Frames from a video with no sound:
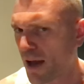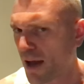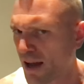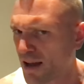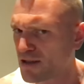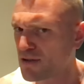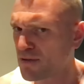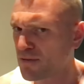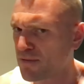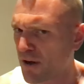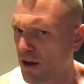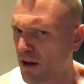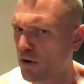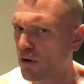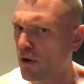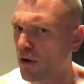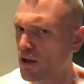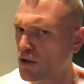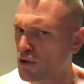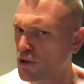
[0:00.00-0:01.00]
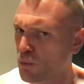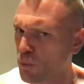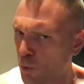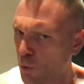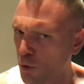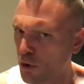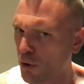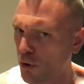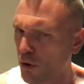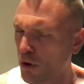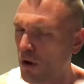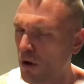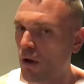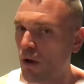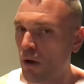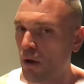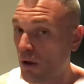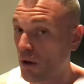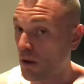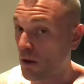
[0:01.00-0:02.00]
As a fighter, as a warrior,
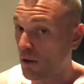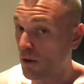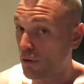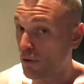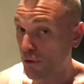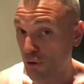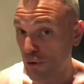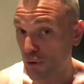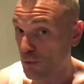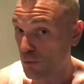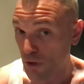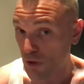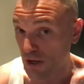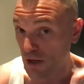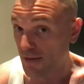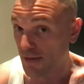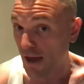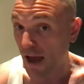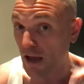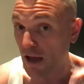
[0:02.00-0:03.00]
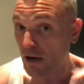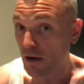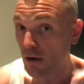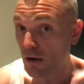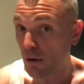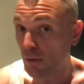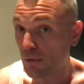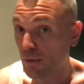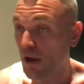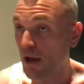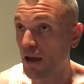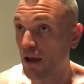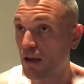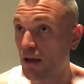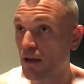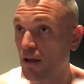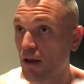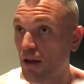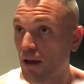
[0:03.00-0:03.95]
you need that, okay?